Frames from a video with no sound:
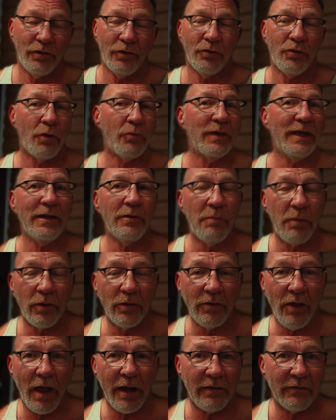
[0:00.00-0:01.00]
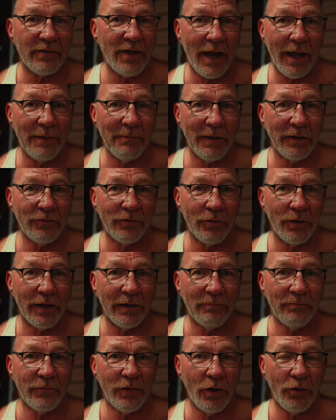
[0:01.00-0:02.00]
don't need to put a lot of time into
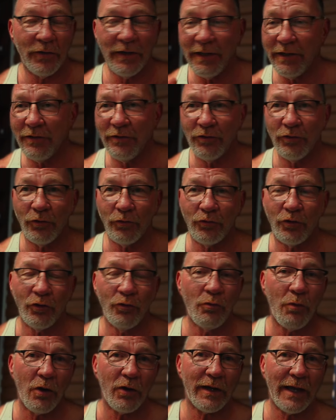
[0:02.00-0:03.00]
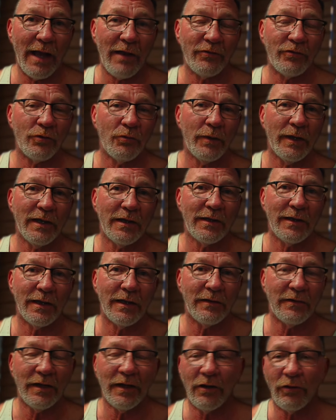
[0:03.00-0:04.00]
it. You only need to do two workouts a week
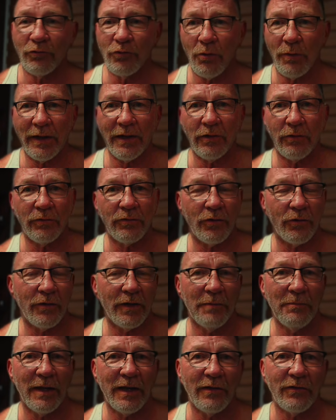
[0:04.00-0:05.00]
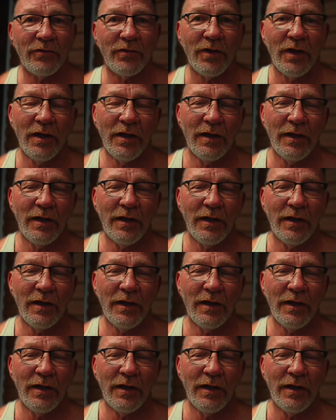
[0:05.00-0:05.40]
at, you know, 20 or 30 minutes